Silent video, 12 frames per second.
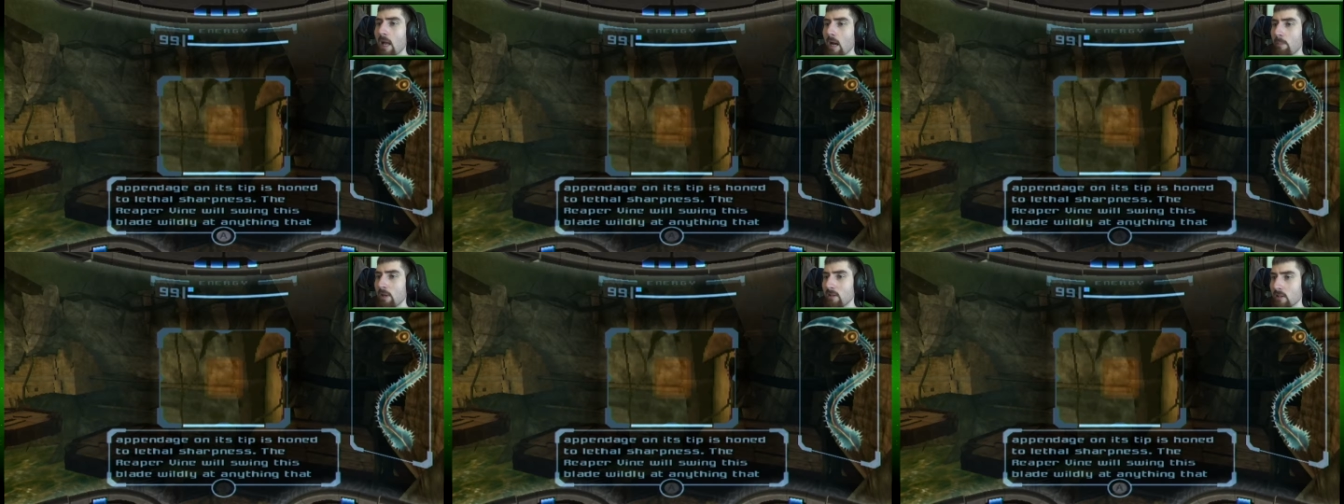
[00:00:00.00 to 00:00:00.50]

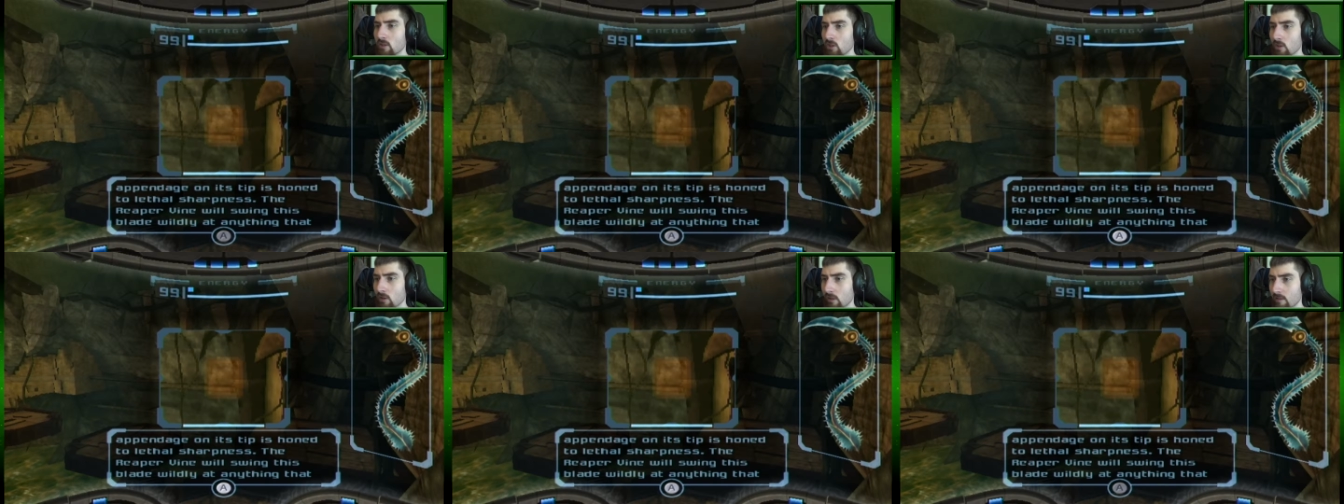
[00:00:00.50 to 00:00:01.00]

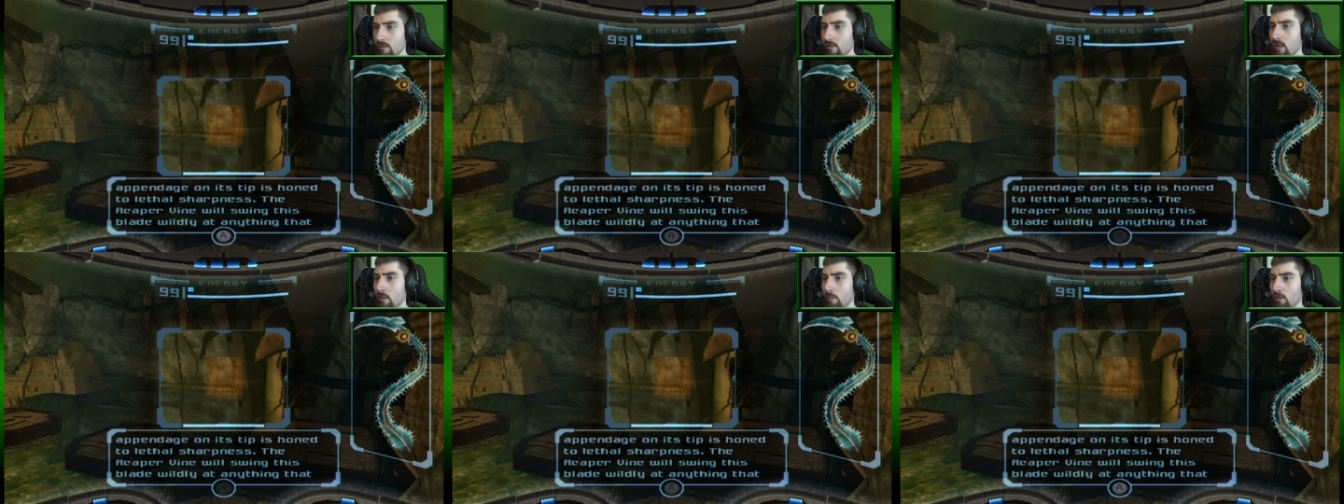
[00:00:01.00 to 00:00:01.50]
appendage on its
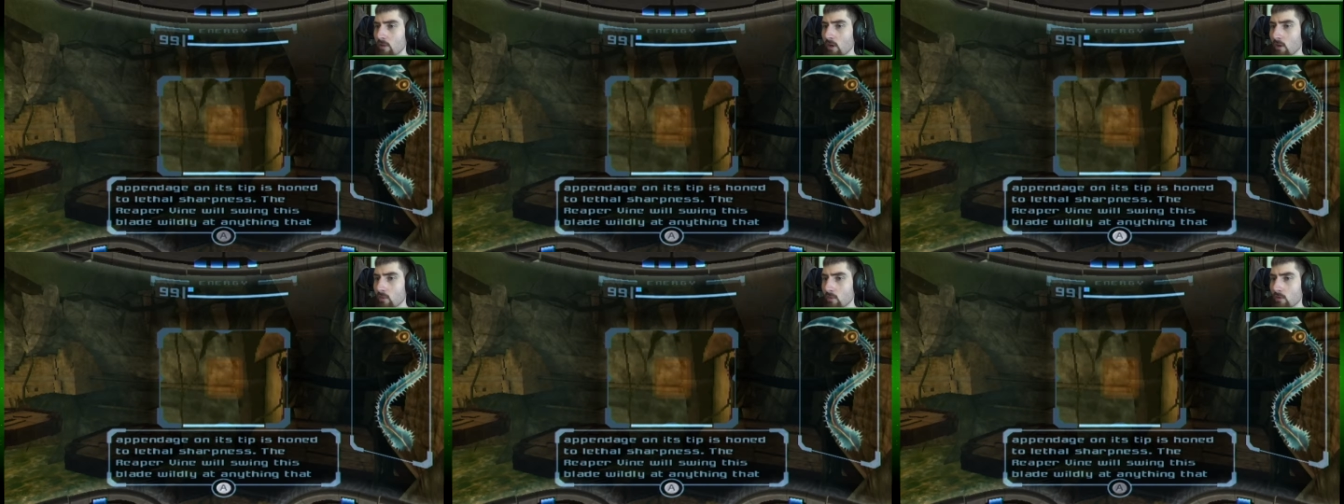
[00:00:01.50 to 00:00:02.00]
tip is
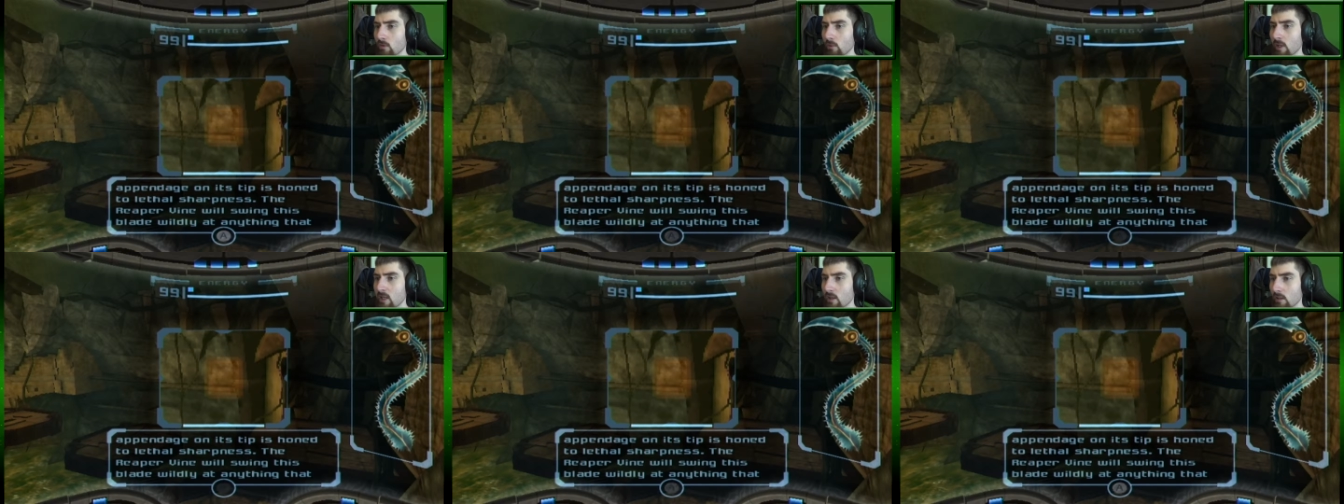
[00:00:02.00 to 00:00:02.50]
owned to
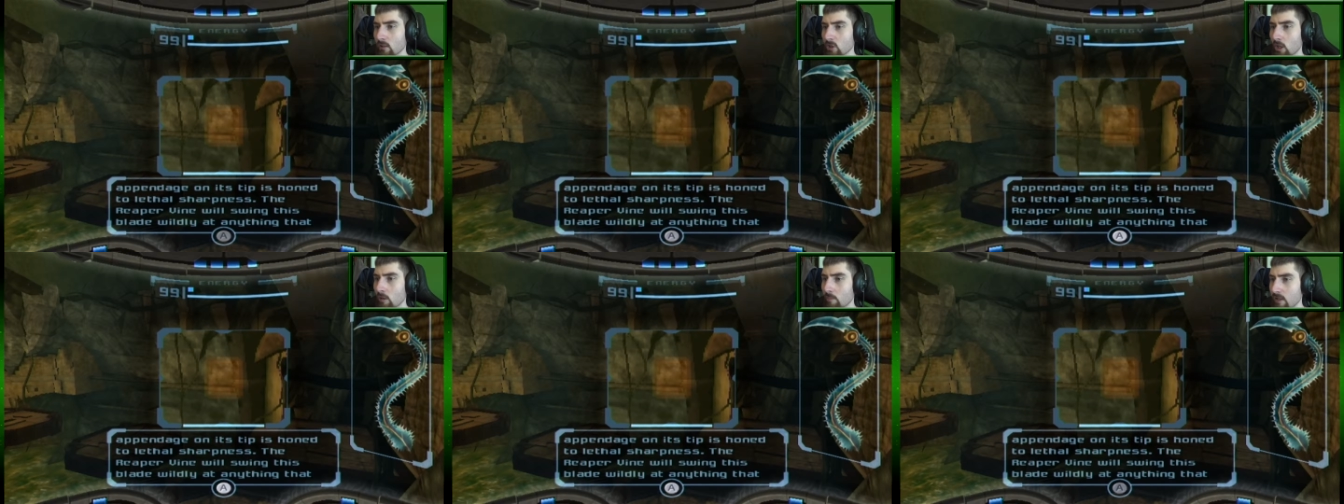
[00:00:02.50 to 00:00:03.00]
lethal
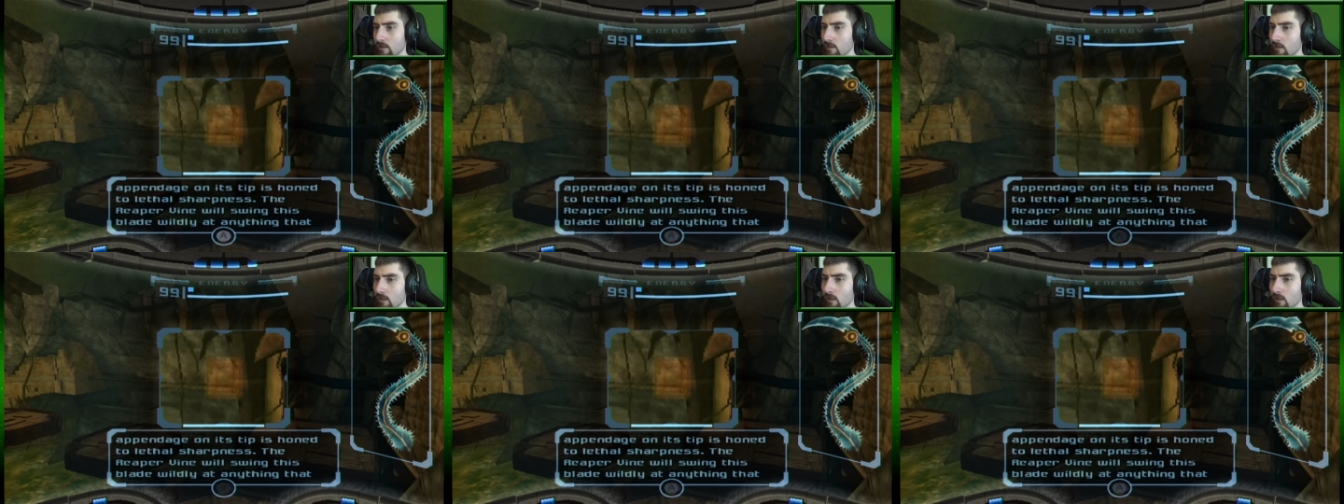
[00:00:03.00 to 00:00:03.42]
sharpness.